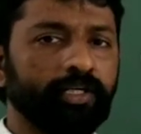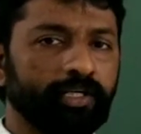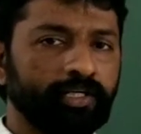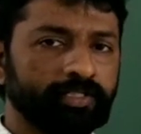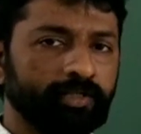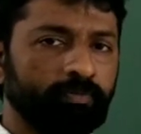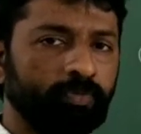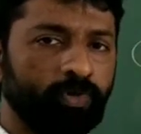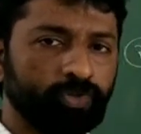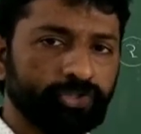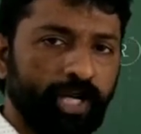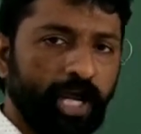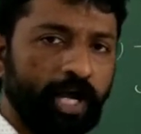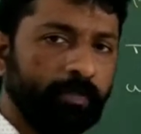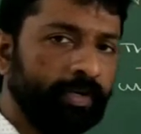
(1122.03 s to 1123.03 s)
It is the most
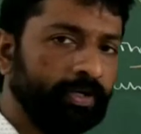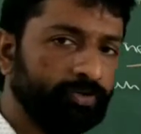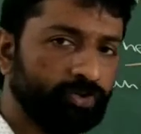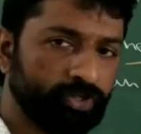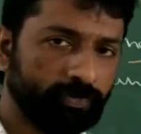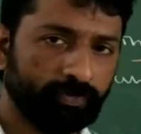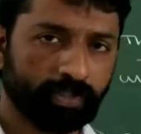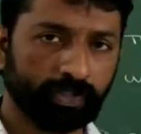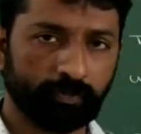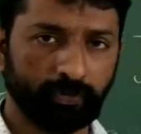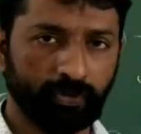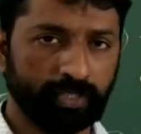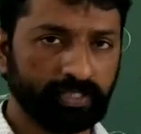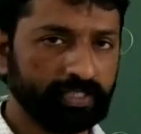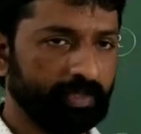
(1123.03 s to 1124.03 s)
happening question for the
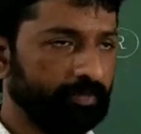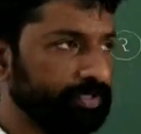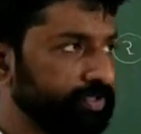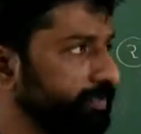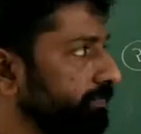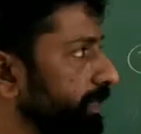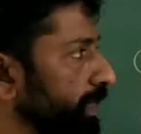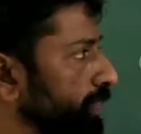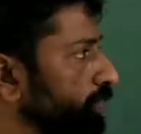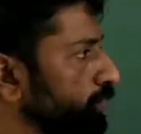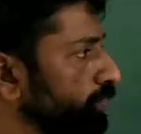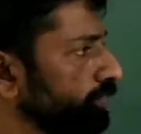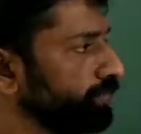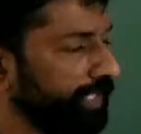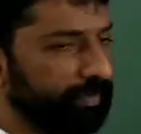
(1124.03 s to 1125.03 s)
PU examination for
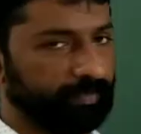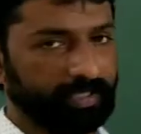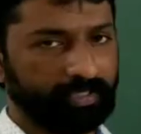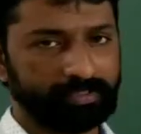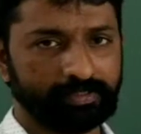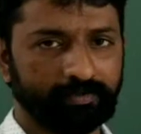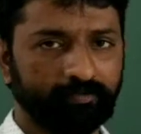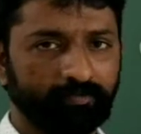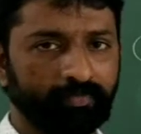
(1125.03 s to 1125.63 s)
2 to 3 marks.